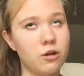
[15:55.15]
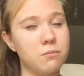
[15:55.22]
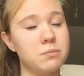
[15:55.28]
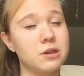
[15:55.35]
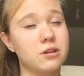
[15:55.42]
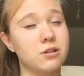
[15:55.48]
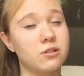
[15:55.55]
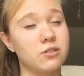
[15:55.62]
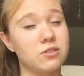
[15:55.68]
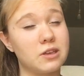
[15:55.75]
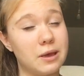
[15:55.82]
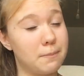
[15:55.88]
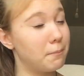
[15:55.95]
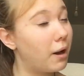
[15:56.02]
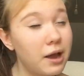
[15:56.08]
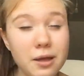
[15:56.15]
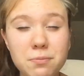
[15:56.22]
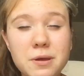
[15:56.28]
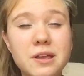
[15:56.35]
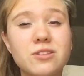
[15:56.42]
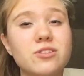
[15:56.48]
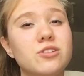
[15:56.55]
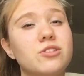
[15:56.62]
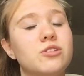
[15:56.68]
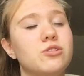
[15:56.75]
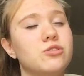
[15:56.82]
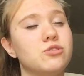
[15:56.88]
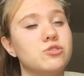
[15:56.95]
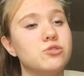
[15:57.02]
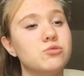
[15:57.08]
Because in my opinion,
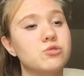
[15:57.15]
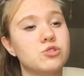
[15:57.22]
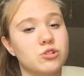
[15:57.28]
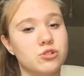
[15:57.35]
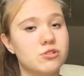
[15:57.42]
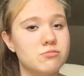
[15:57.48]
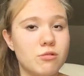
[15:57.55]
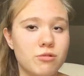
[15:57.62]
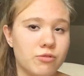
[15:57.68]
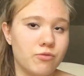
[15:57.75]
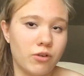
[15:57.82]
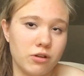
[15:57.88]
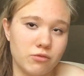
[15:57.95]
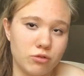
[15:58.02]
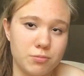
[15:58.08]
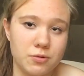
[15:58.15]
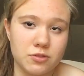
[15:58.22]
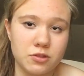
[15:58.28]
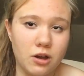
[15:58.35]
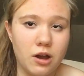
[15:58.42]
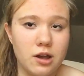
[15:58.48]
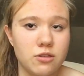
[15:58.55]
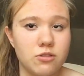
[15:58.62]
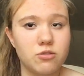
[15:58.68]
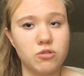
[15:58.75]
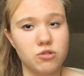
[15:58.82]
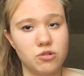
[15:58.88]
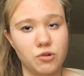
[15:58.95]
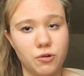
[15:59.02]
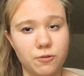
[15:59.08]
you show your most vulnerable side to
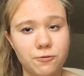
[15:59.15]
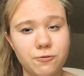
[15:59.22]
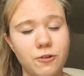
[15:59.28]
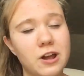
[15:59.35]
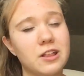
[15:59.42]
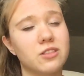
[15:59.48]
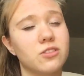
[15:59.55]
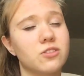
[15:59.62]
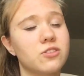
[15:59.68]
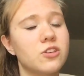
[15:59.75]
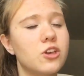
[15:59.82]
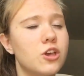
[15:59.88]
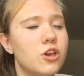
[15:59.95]
your friends.